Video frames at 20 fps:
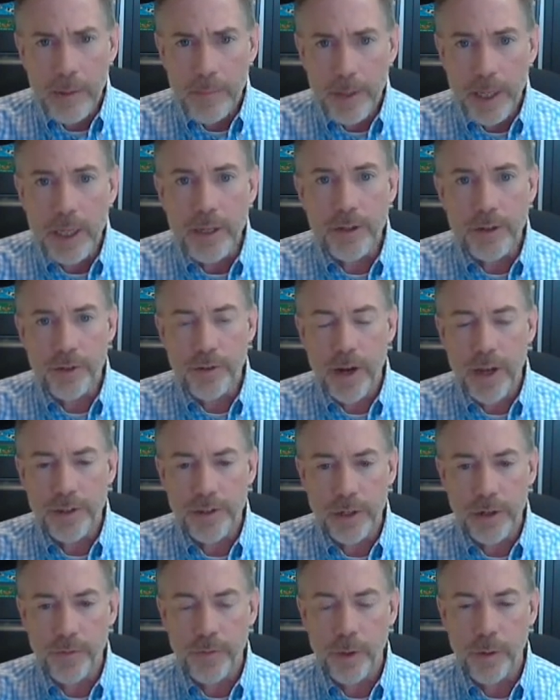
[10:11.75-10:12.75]
Heat
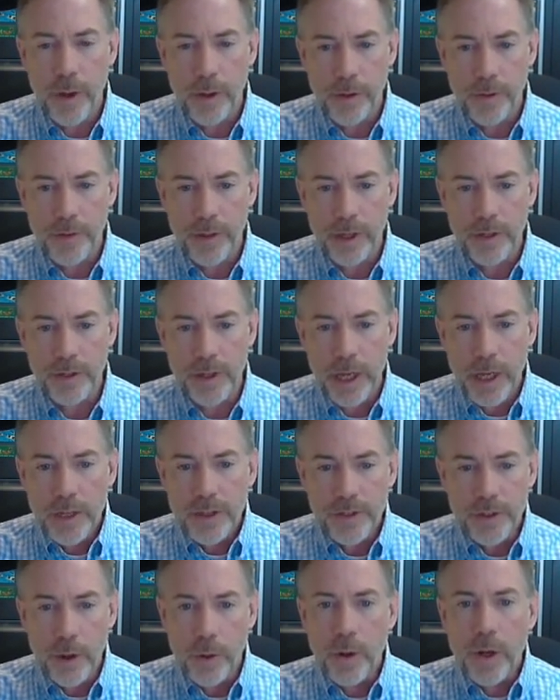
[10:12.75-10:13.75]
stress, and a few other things.
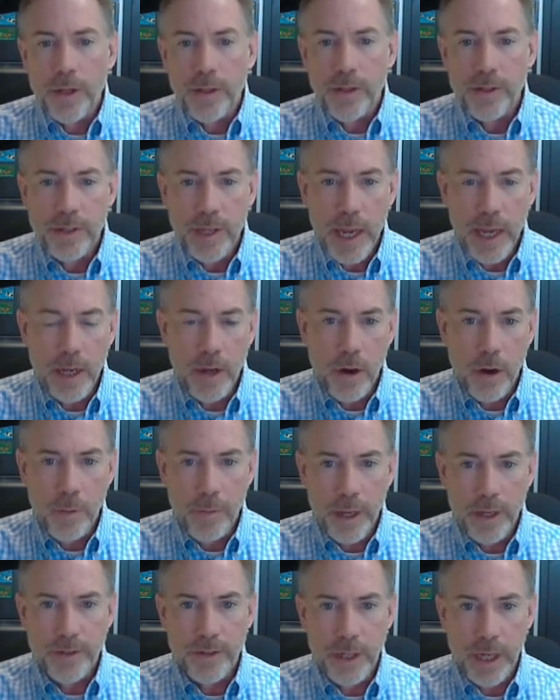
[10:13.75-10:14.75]
So the take
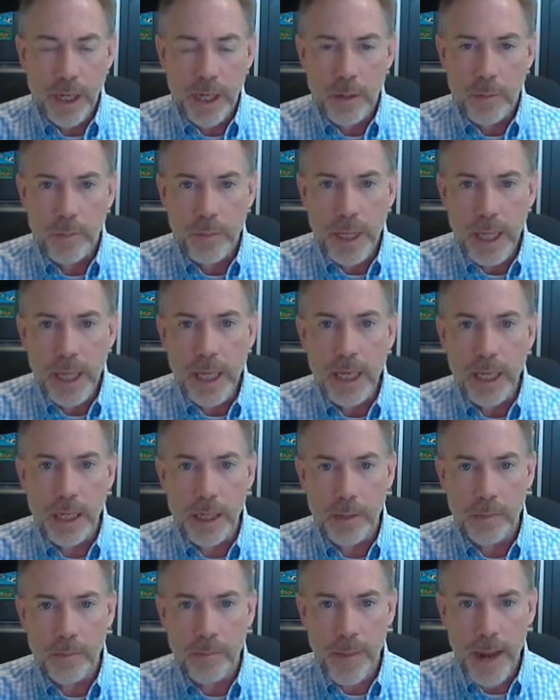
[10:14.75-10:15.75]
home is, again,
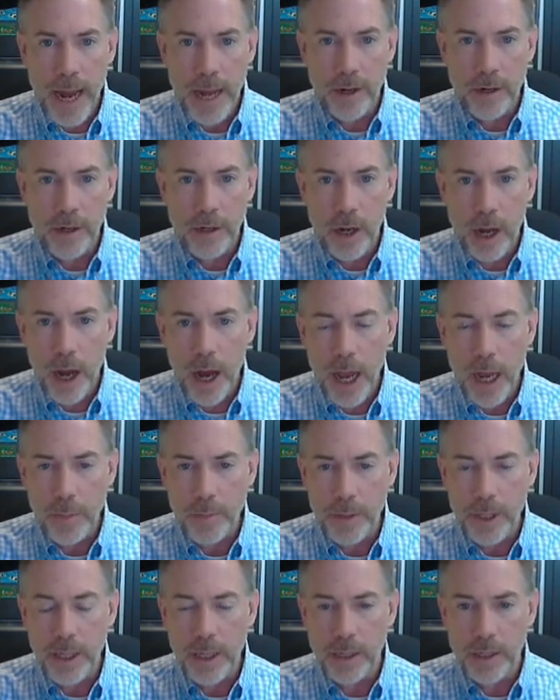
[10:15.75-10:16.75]
peak mattered. High
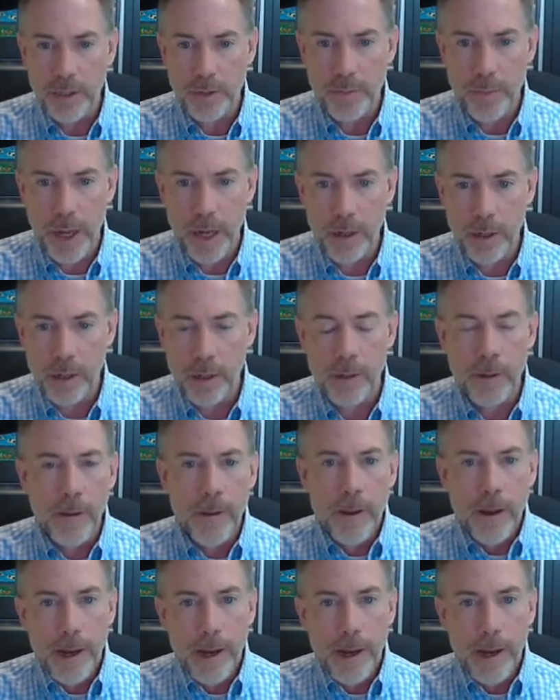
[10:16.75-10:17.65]
peak is better.